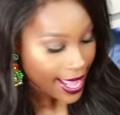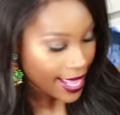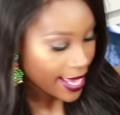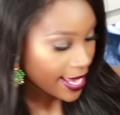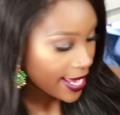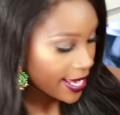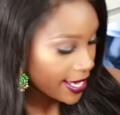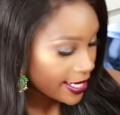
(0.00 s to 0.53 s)

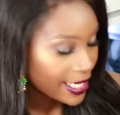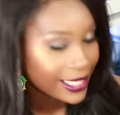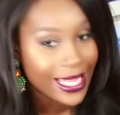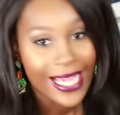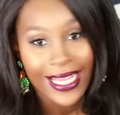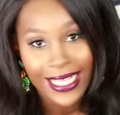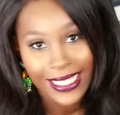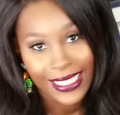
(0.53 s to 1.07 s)
And
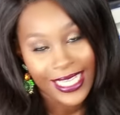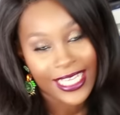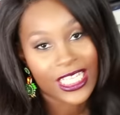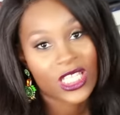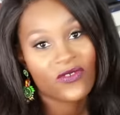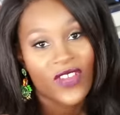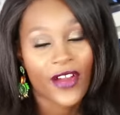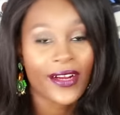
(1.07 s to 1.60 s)
like I said,
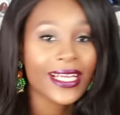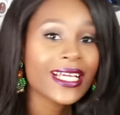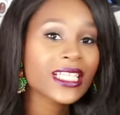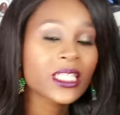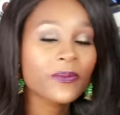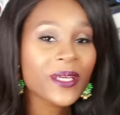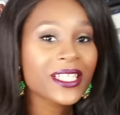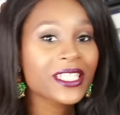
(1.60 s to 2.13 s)
it's very
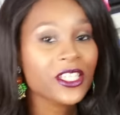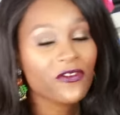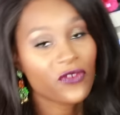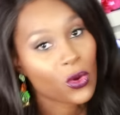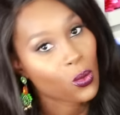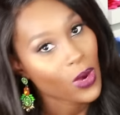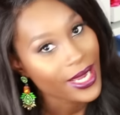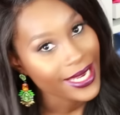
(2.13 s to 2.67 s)
expensive
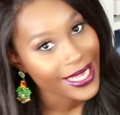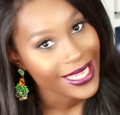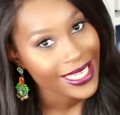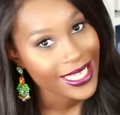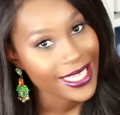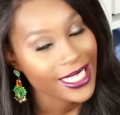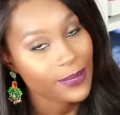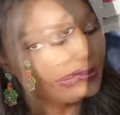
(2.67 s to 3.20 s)
for what it
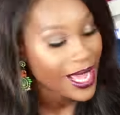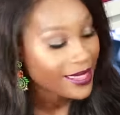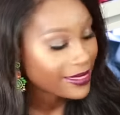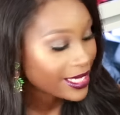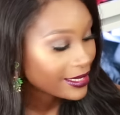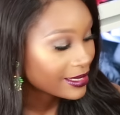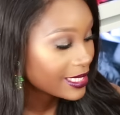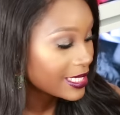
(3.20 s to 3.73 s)
is. I
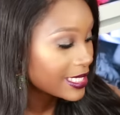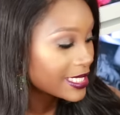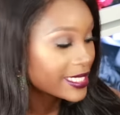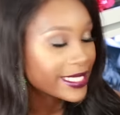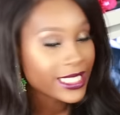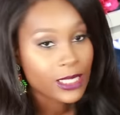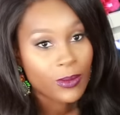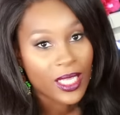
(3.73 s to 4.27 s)
think these
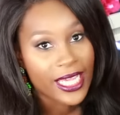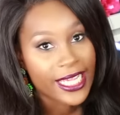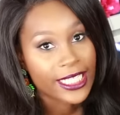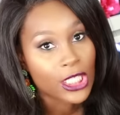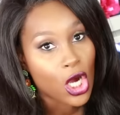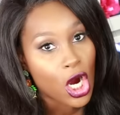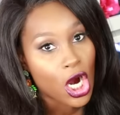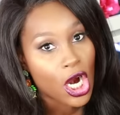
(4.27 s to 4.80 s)

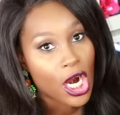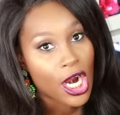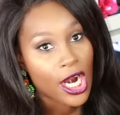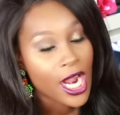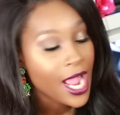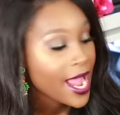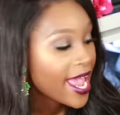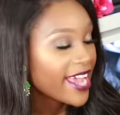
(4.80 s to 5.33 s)
displays
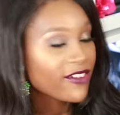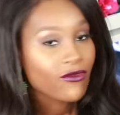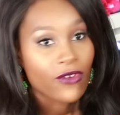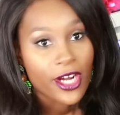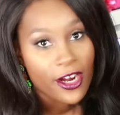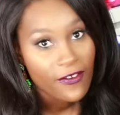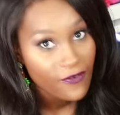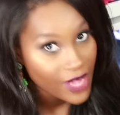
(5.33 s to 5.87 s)
are a
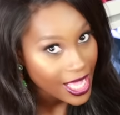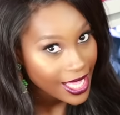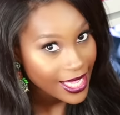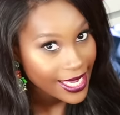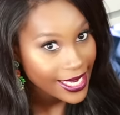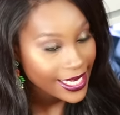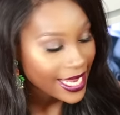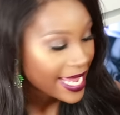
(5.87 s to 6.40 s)
rare
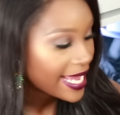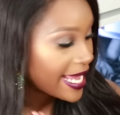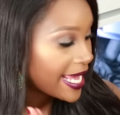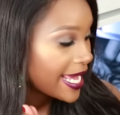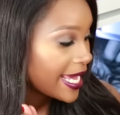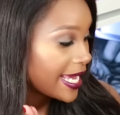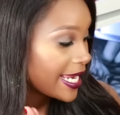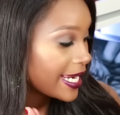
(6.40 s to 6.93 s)
find
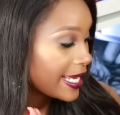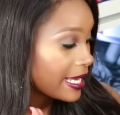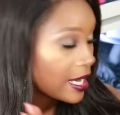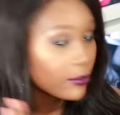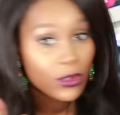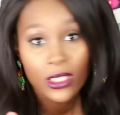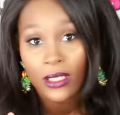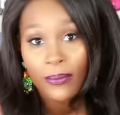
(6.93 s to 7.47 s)
and
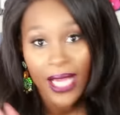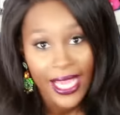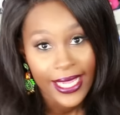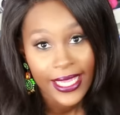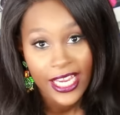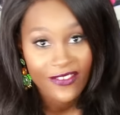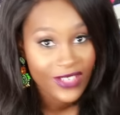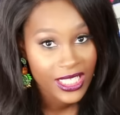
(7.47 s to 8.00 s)
I'm gonna buy
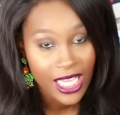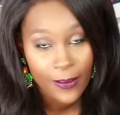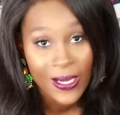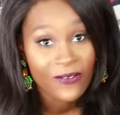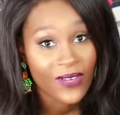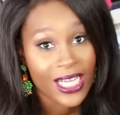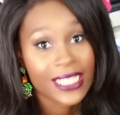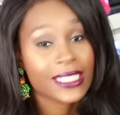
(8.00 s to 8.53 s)
it every time
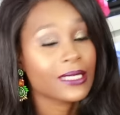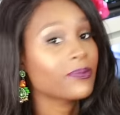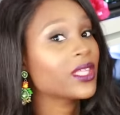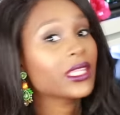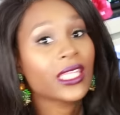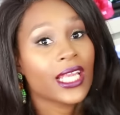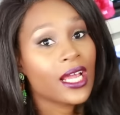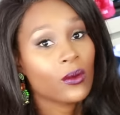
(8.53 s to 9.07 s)
I find
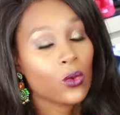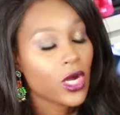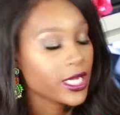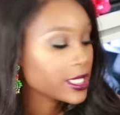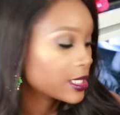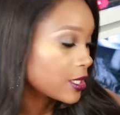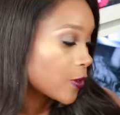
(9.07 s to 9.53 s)
something that I want.